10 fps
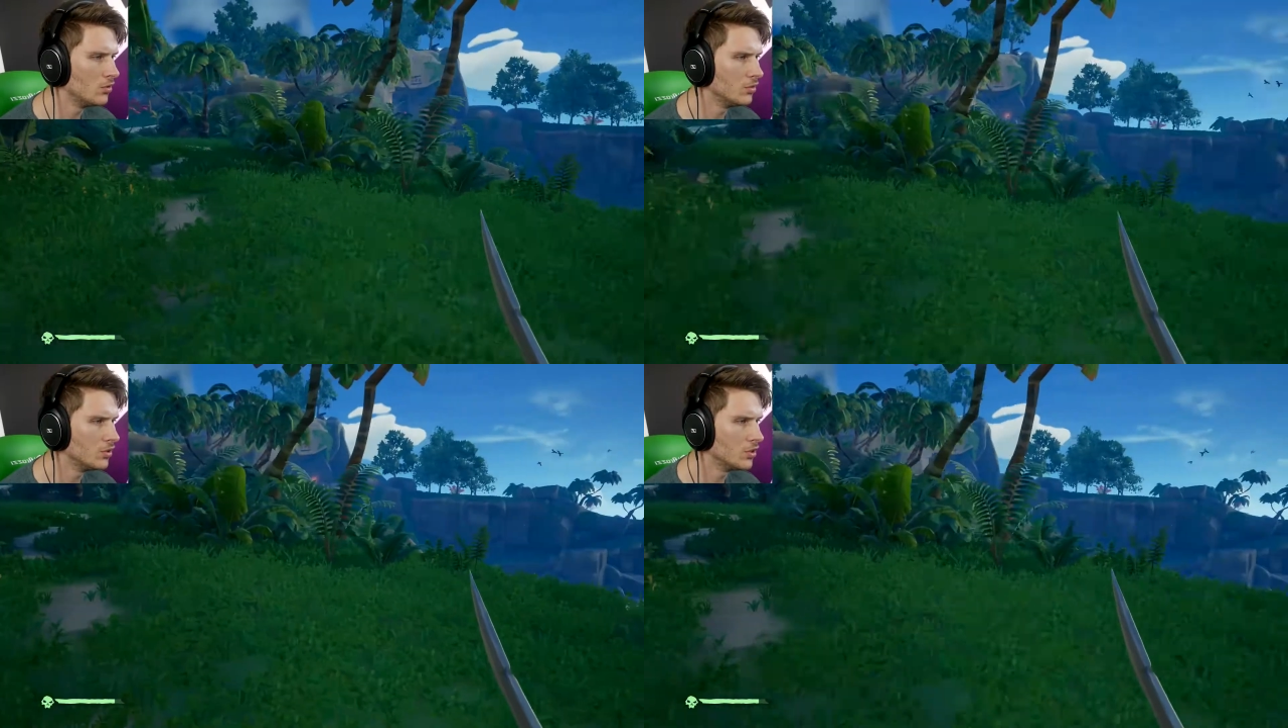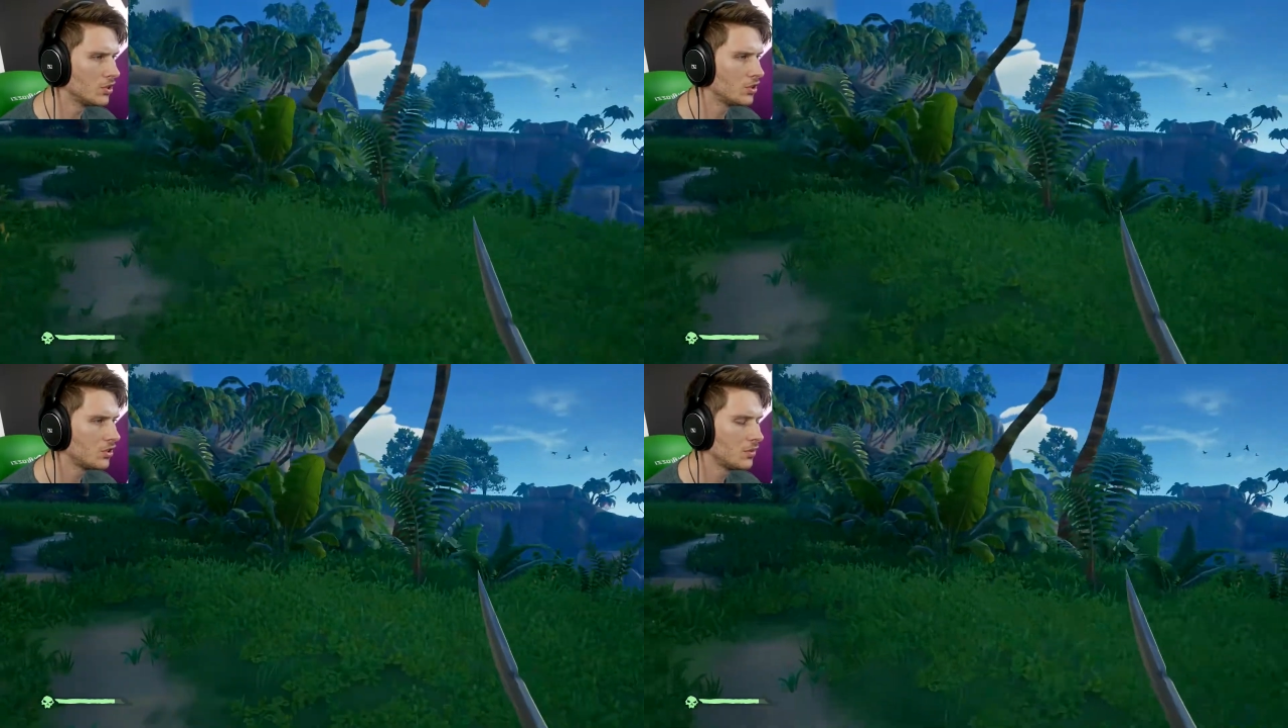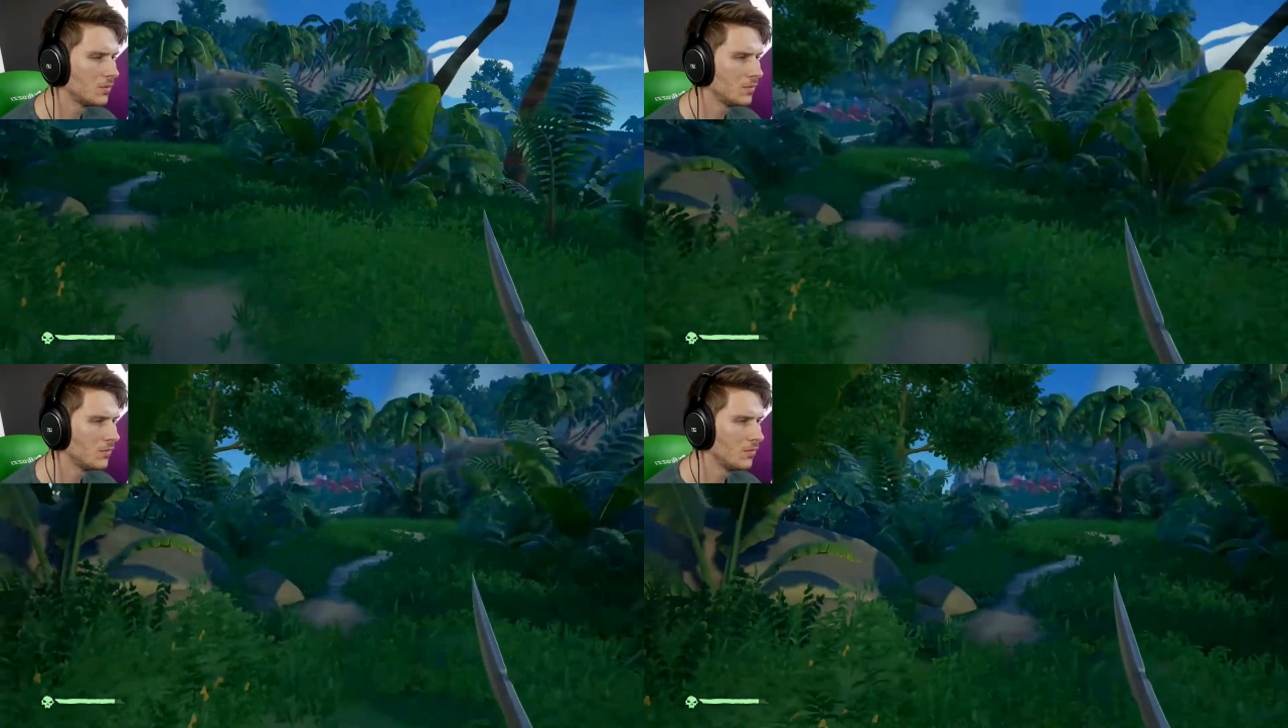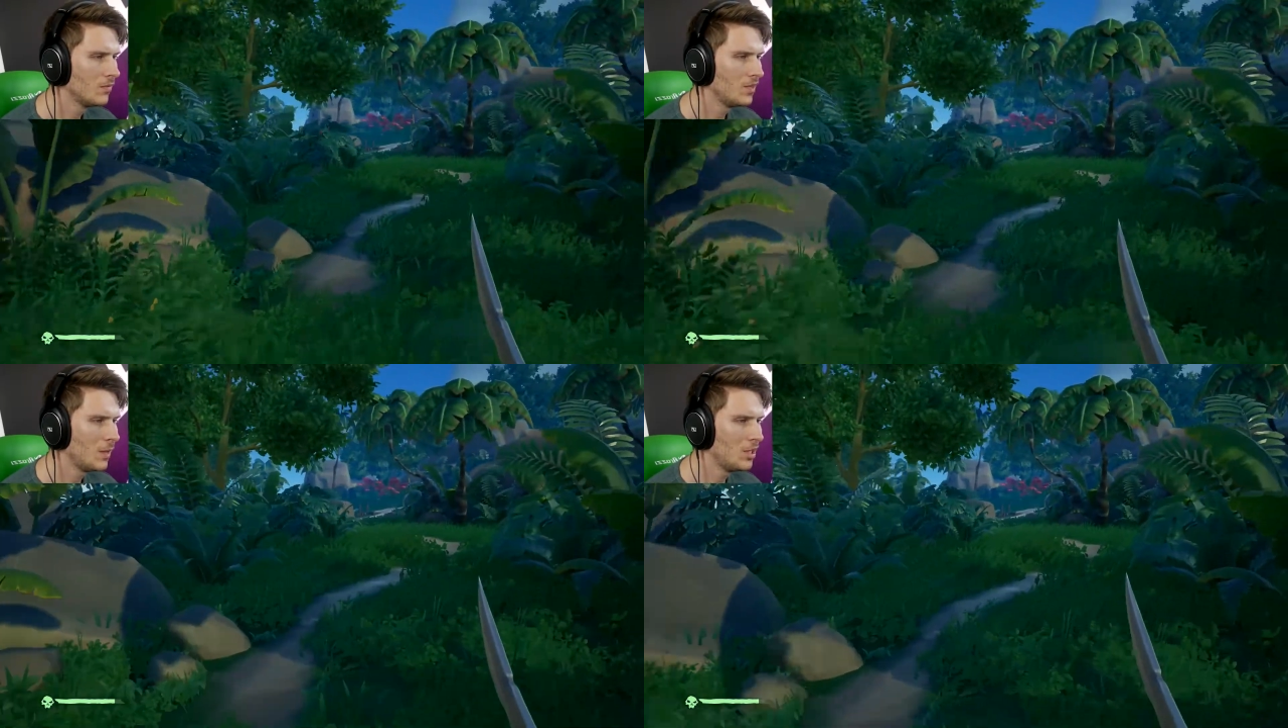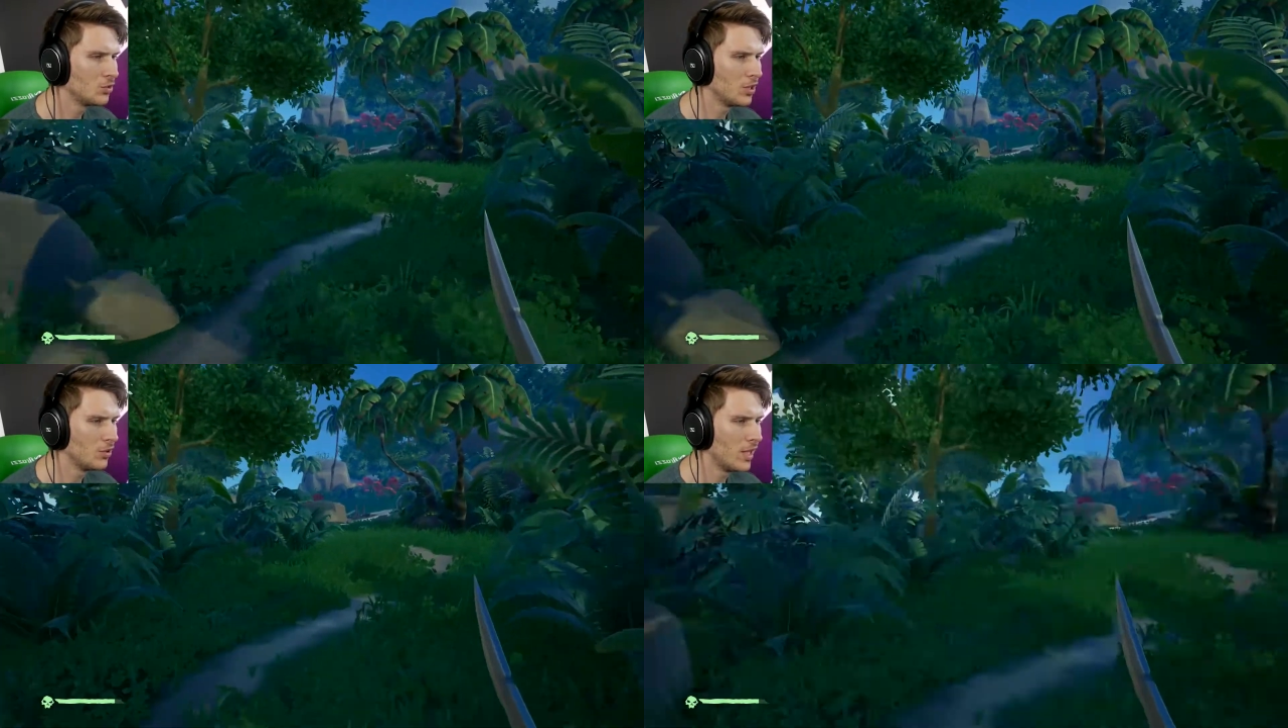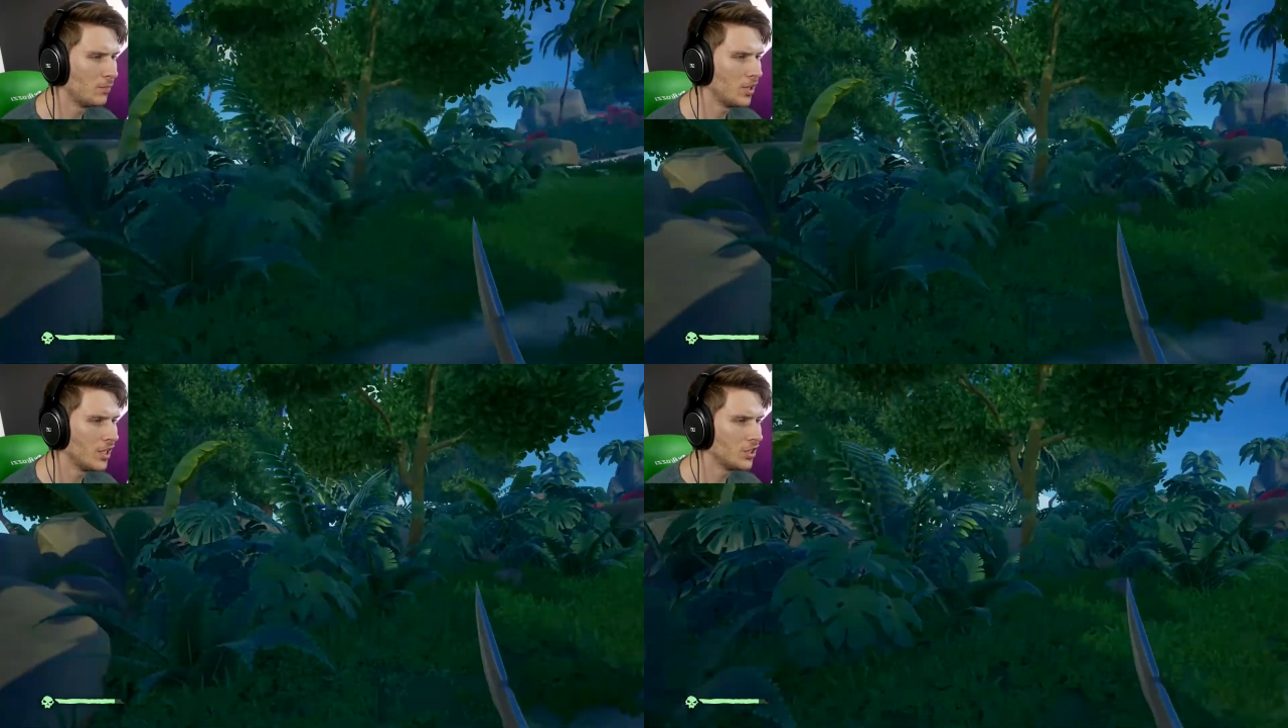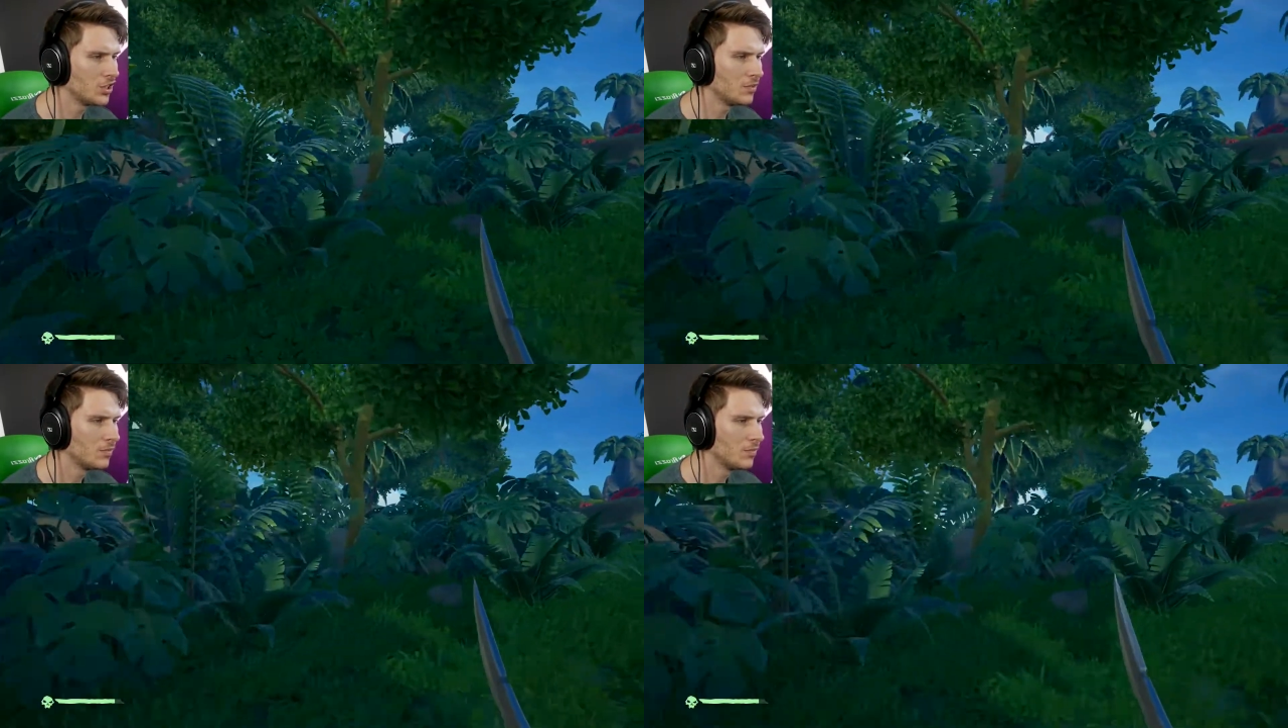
Creepy. That means we're in the right place.